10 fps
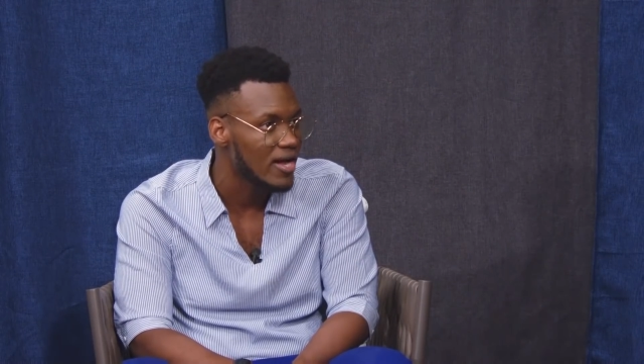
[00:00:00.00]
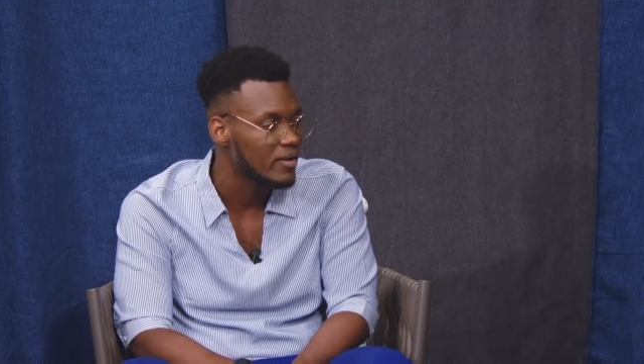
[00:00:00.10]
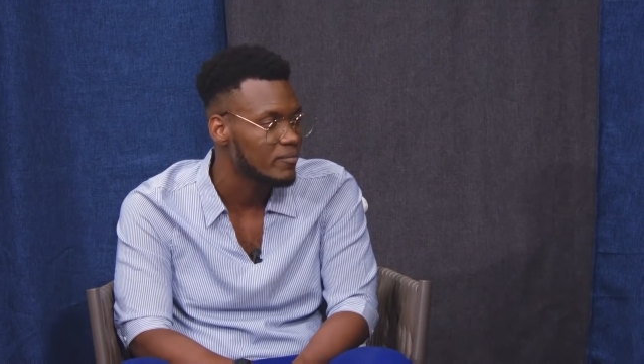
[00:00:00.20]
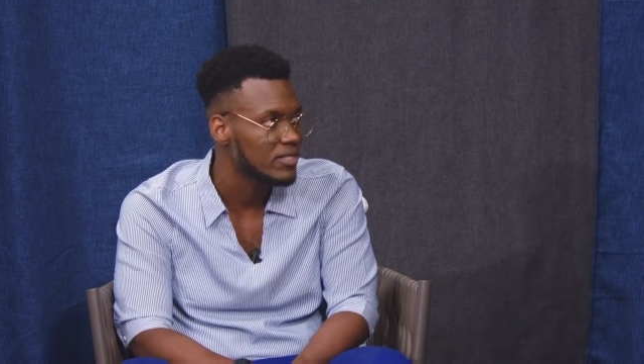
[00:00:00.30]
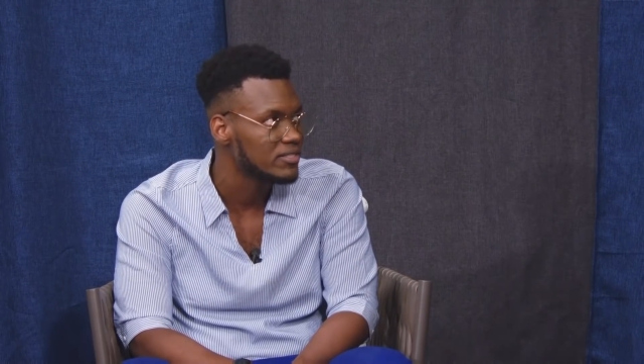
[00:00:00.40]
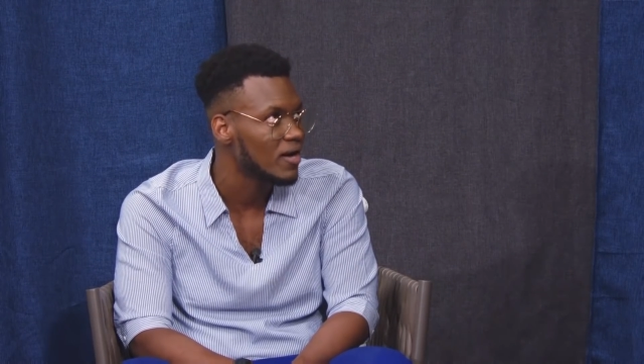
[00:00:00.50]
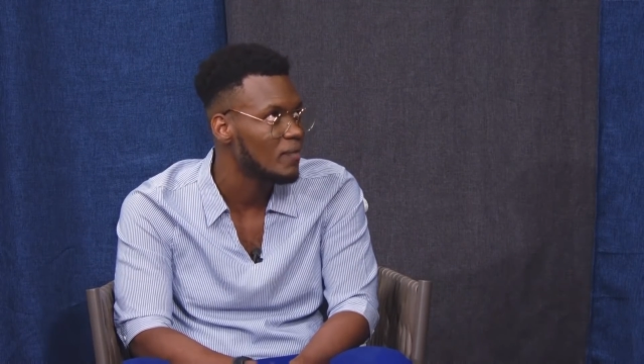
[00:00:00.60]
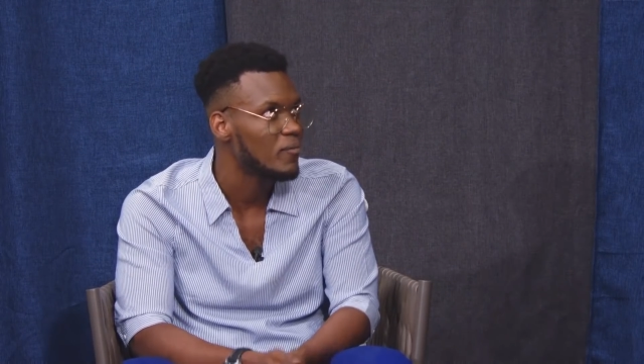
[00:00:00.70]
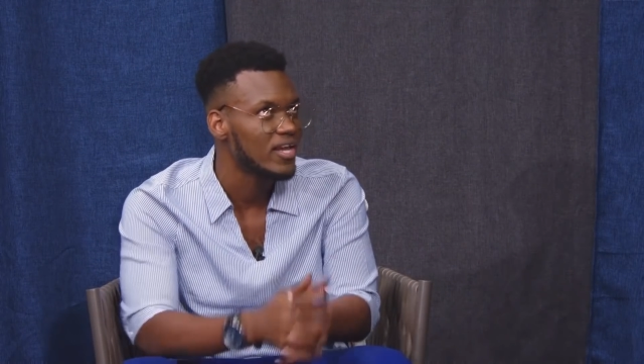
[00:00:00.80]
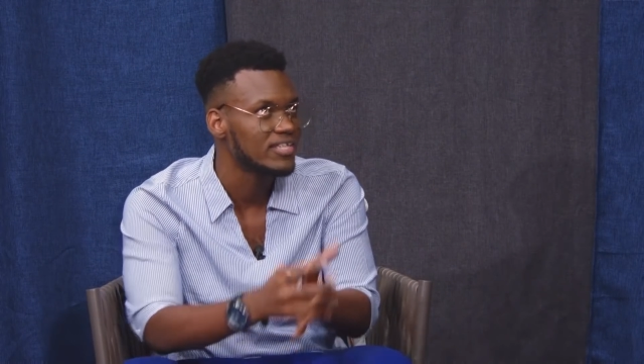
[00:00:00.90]

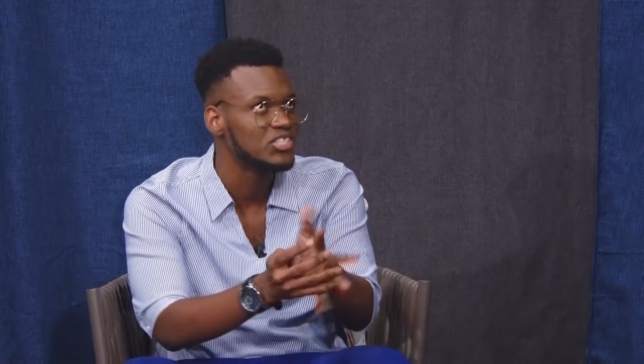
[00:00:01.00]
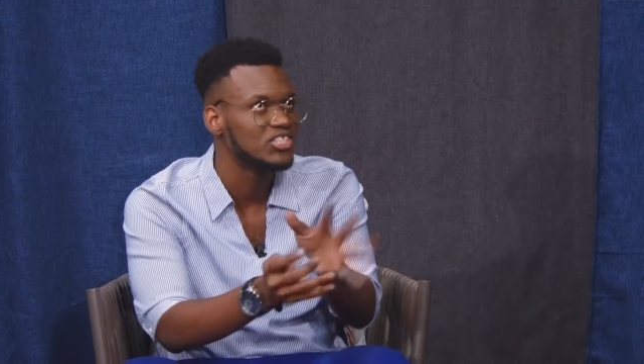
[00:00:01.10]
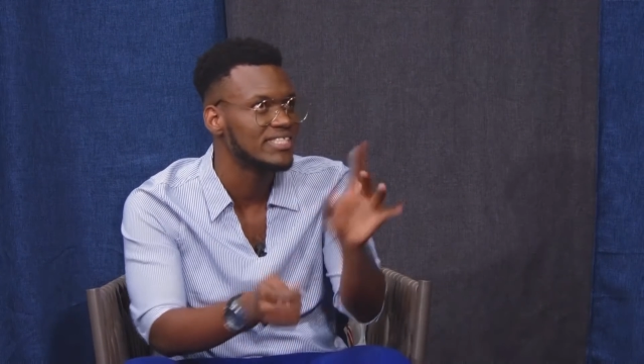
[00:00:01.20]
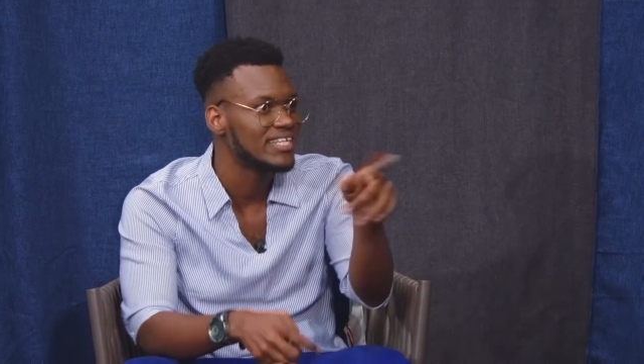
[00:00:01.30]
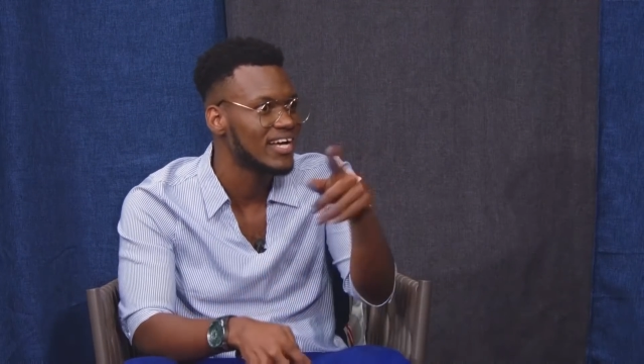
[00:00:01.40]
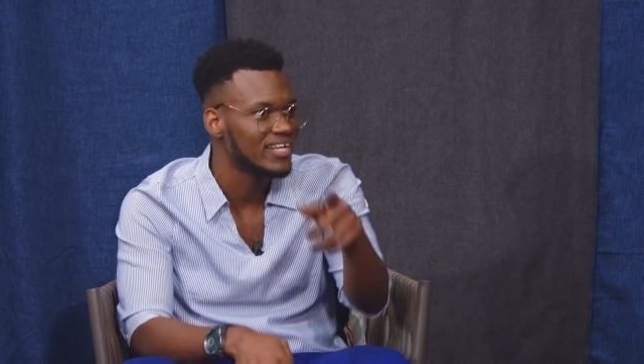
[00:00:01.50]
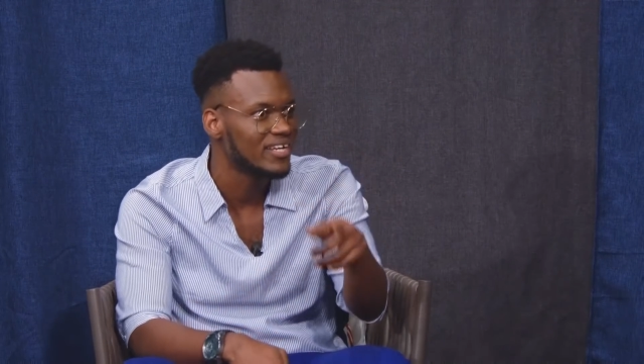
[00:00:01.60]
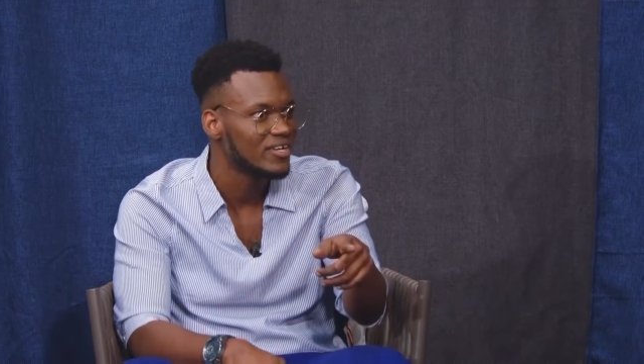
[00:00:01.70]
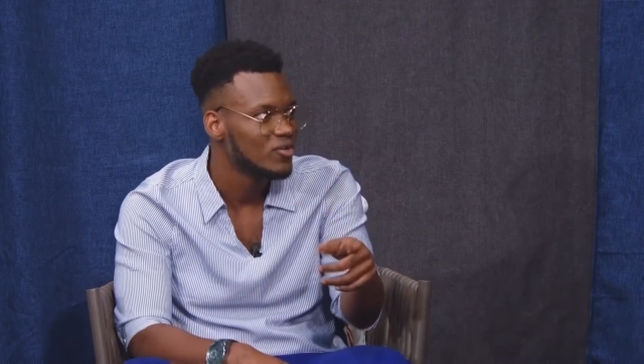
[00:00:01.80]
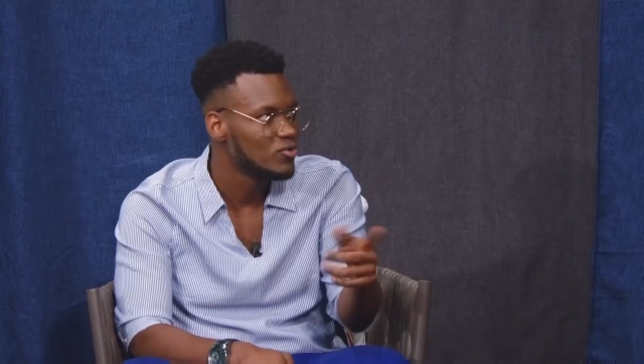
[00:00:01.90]

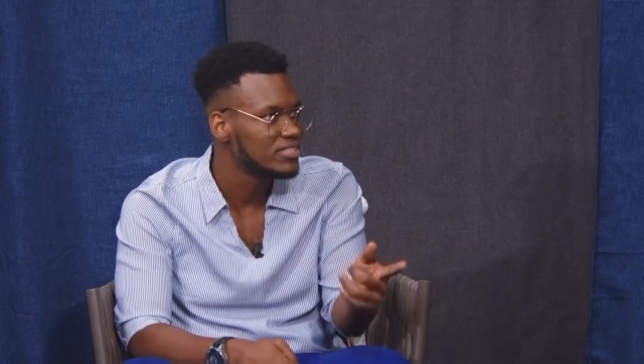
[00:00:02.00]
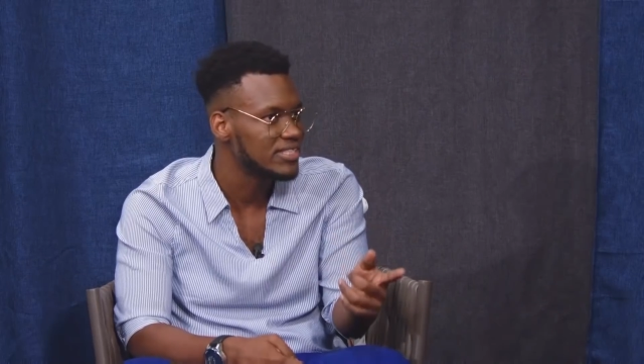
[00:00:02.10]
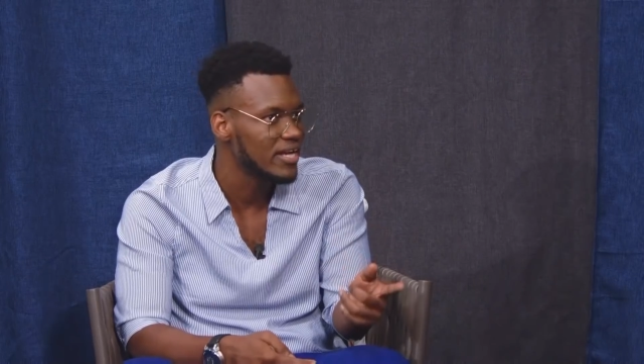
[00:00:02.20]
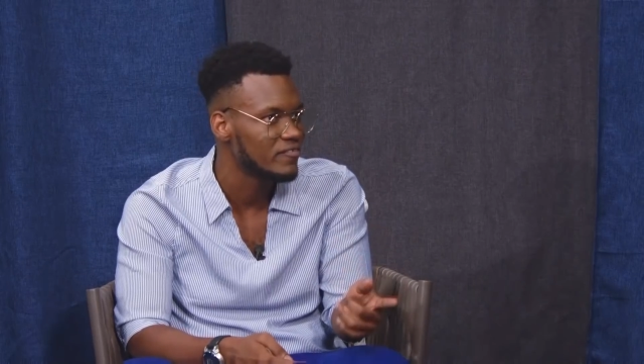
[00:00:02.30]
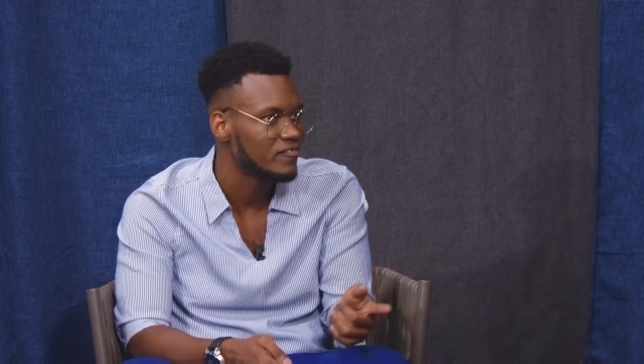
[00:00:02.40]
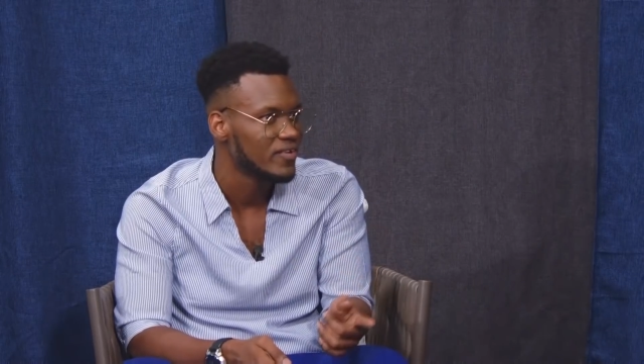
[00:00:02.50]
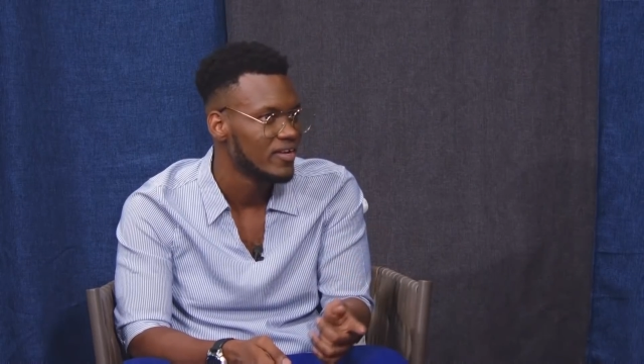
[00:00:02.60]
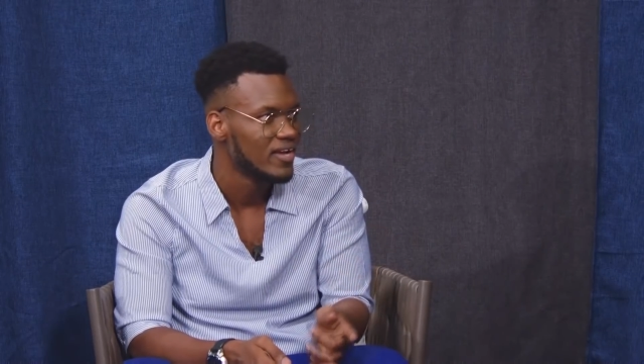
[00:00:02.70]
unapologetically on yourself.